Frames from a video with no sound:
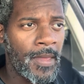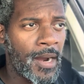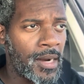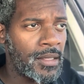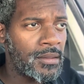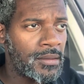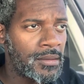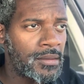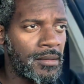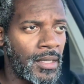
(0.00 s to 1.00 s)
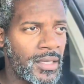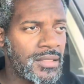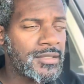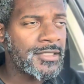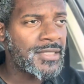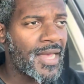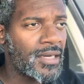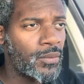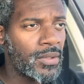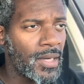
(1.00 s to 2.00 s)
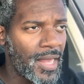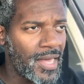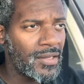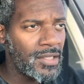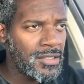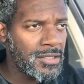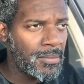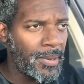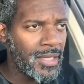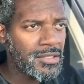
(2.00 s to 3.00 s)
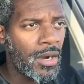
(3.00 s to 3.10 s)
Alright? And that's exactly what a lot of these debates